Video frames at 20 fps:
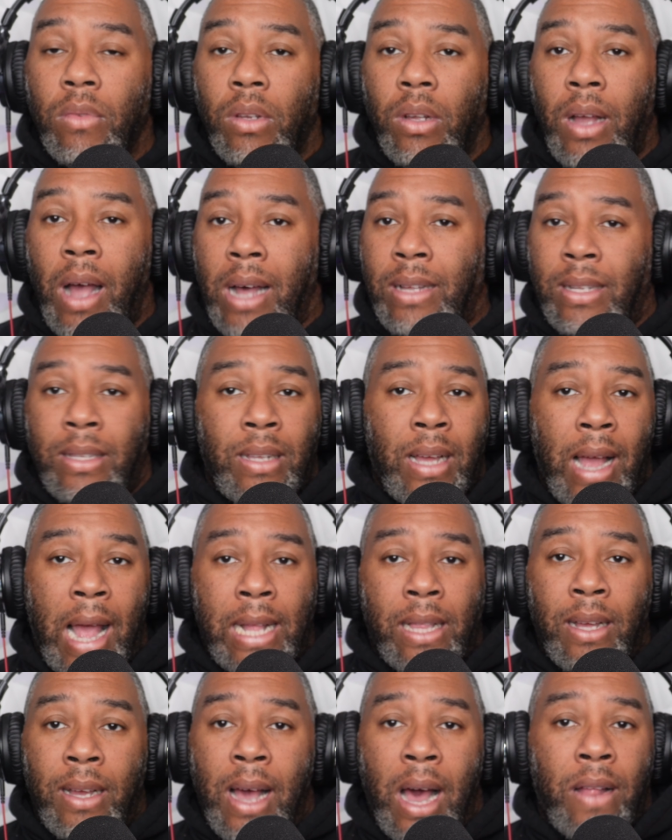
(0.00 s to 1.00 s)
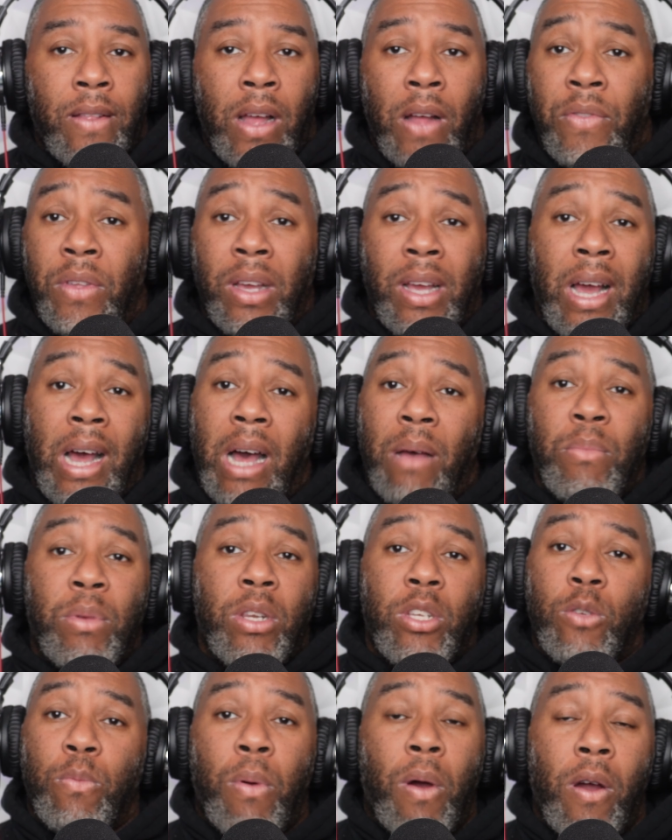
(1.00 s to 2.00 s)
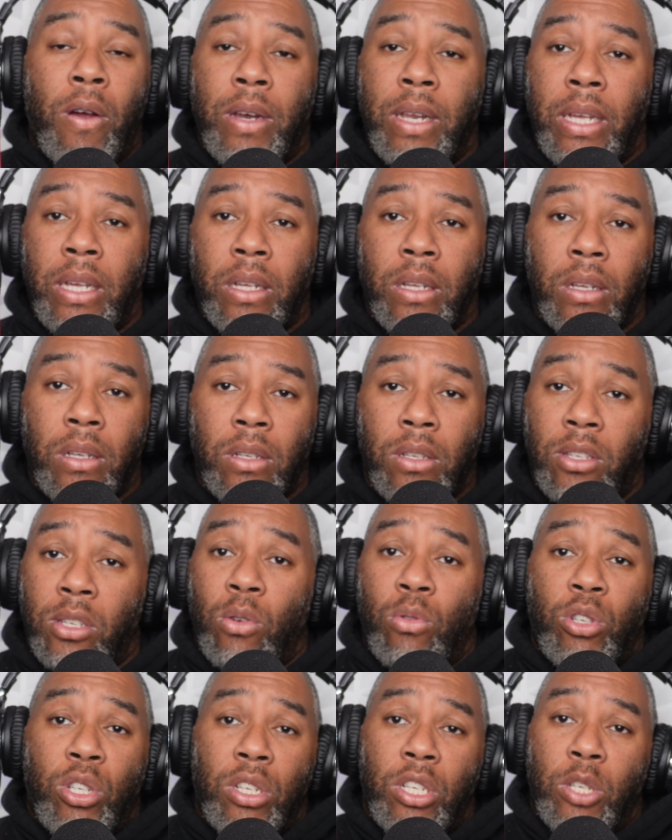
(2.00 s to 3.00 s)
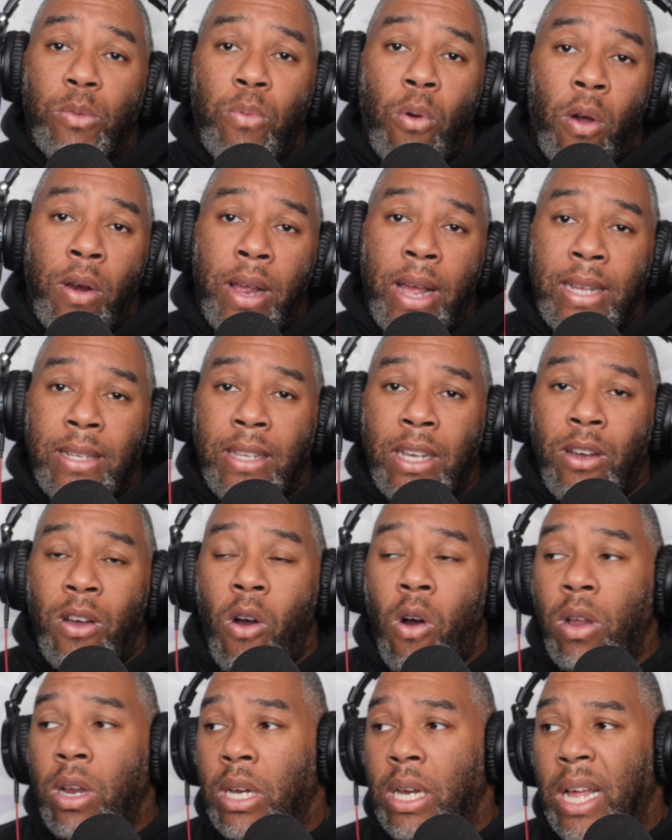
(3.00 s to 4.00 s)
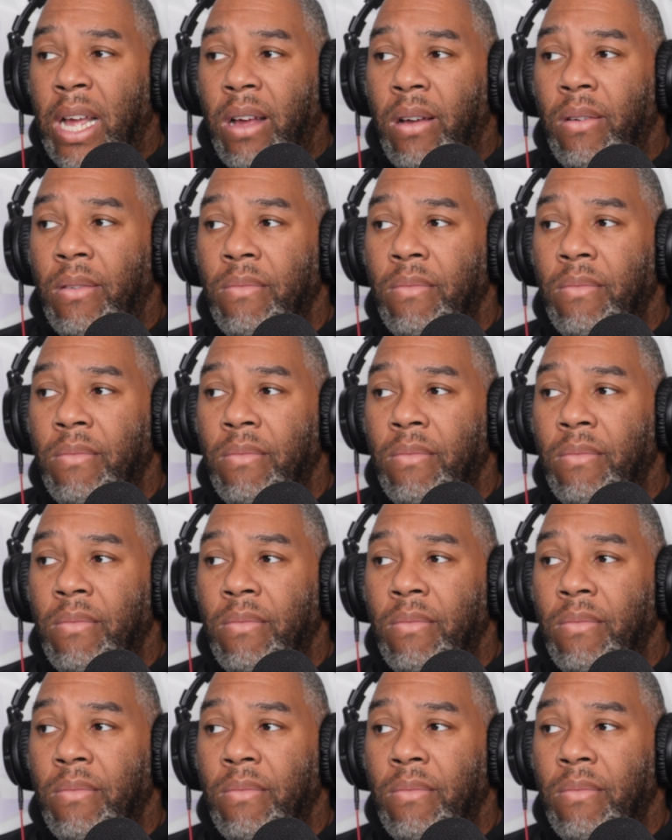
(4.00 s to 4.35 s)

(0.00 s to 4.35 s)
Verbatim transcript: God is the God of the Communist Party, Socialist Party, as they call it now.